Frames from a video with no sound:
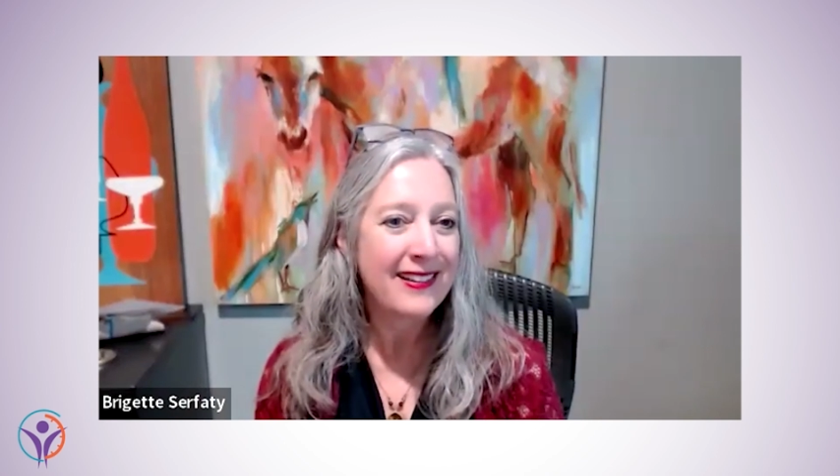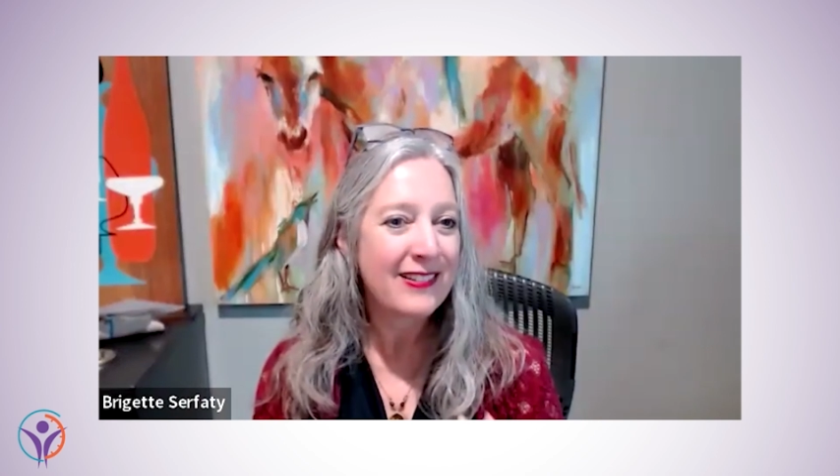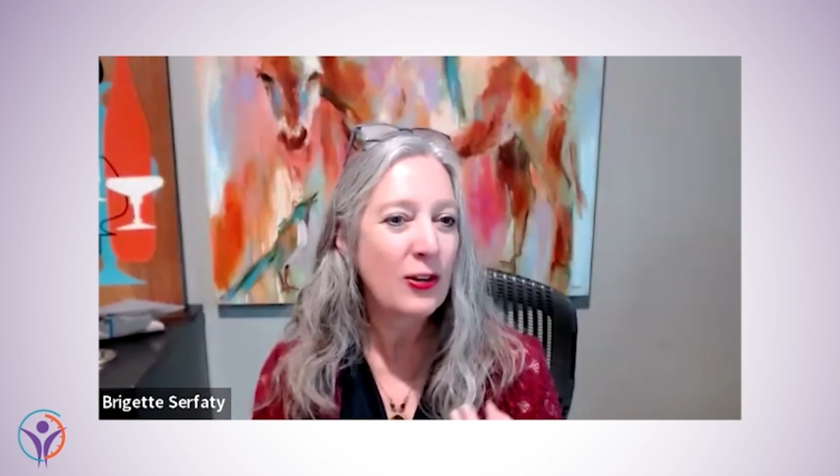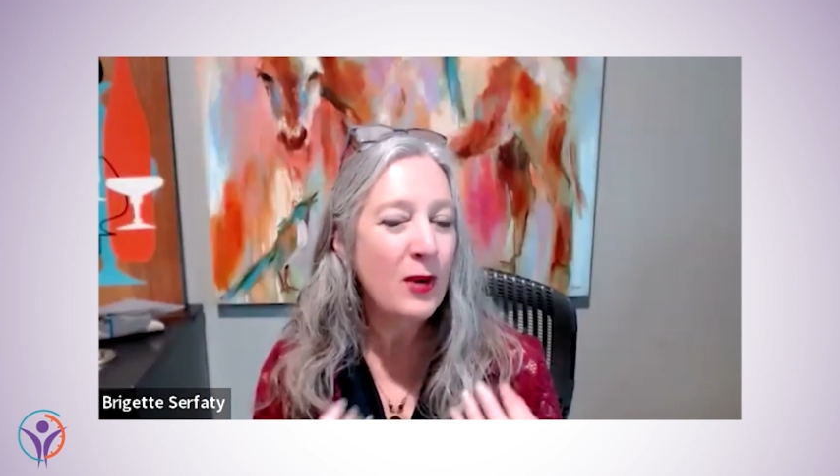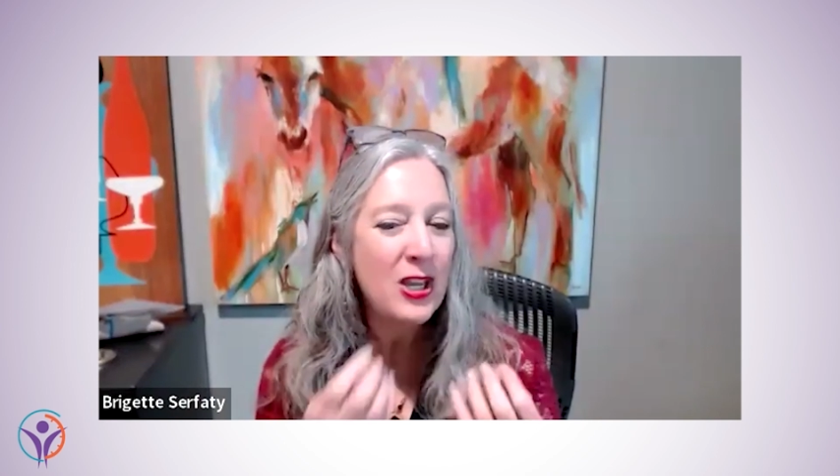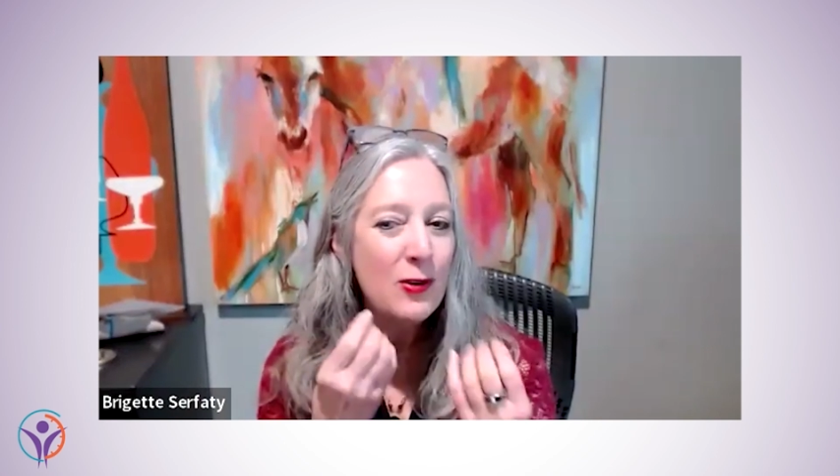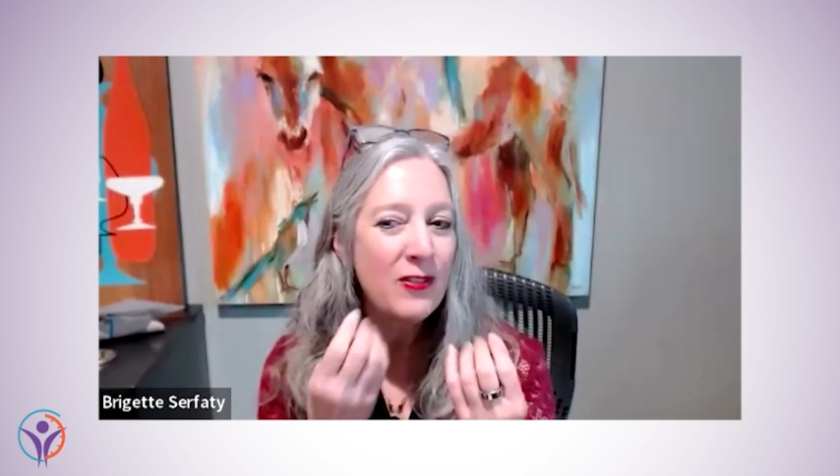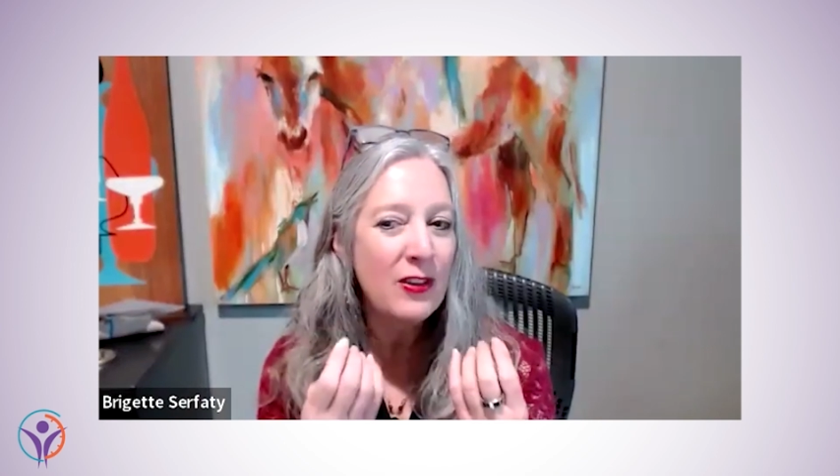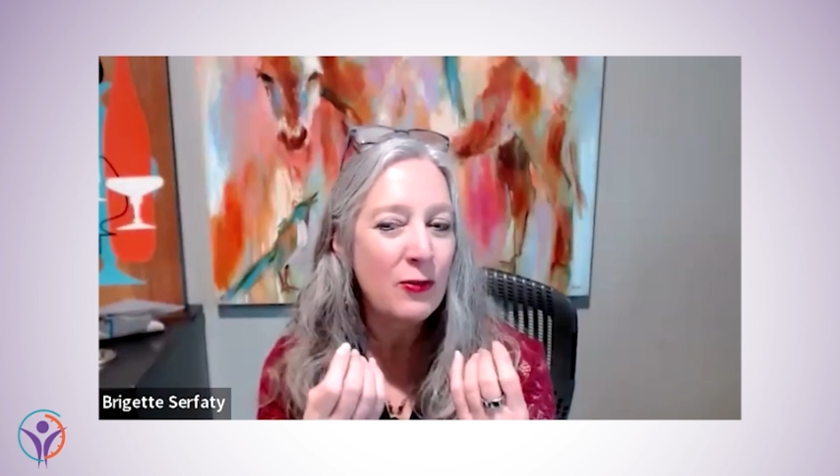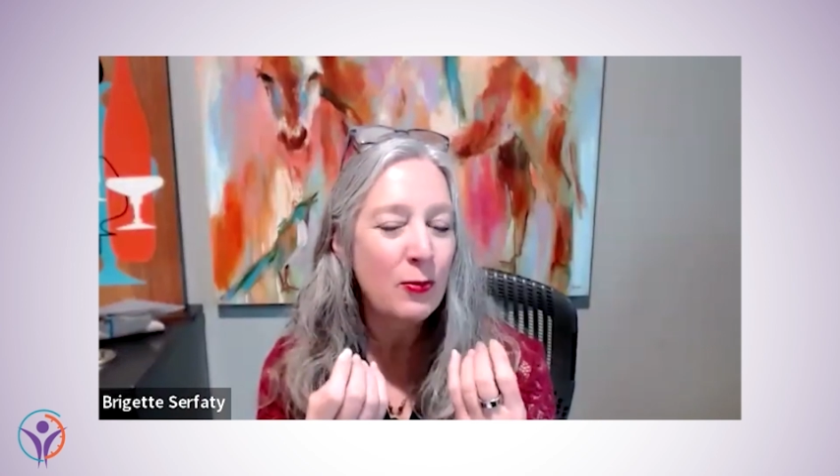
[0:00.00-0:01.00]
So we use
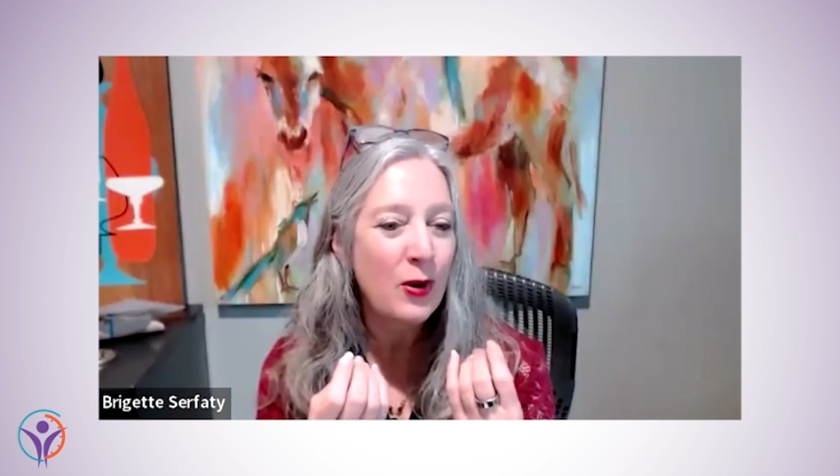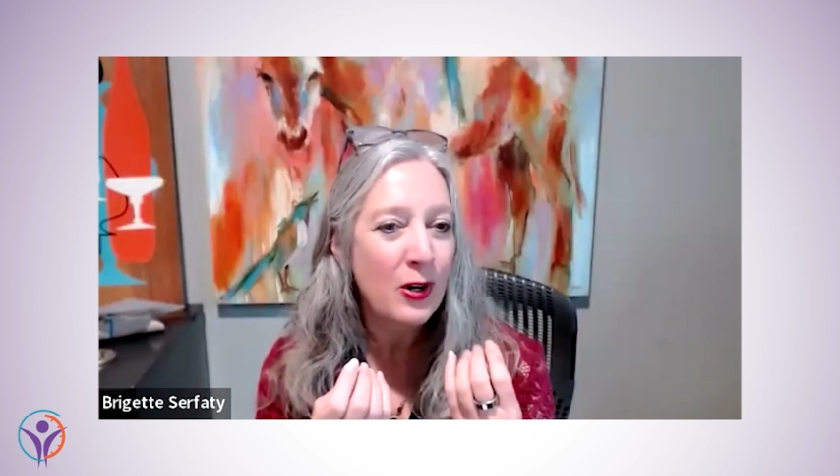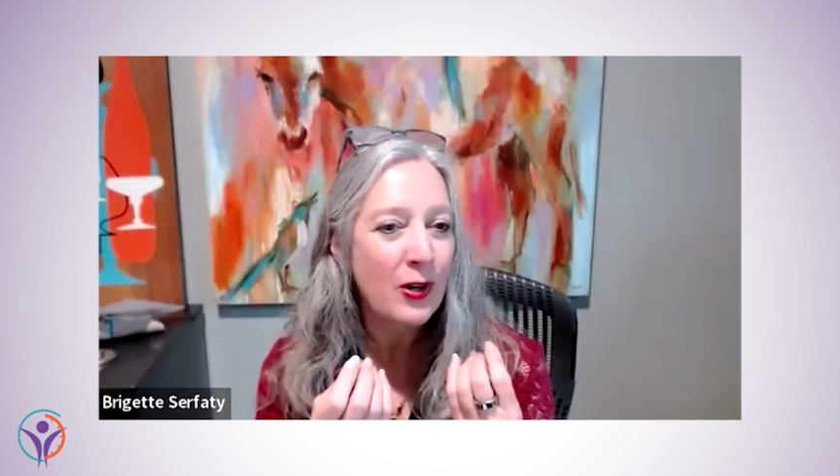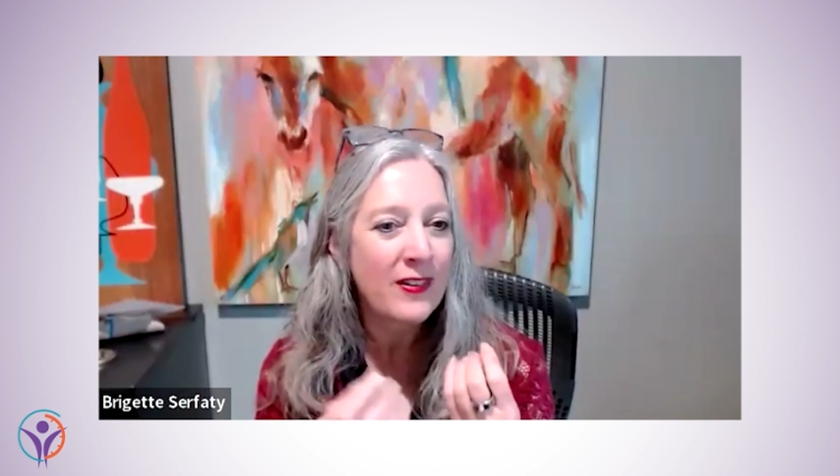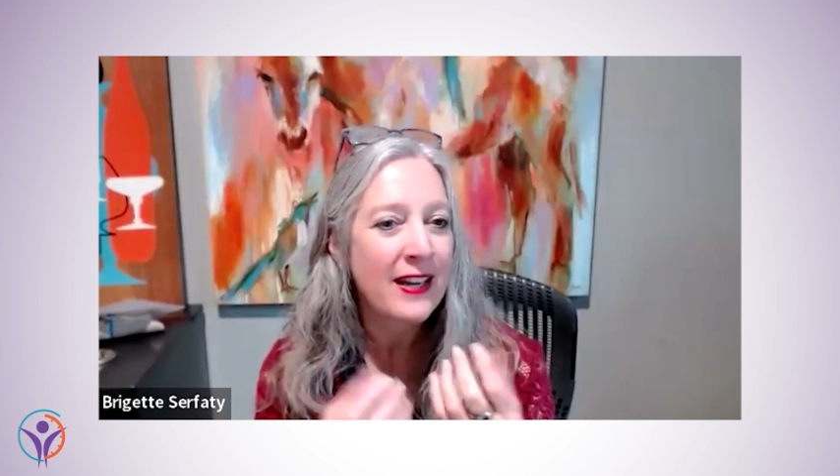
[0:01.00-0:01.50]
these words,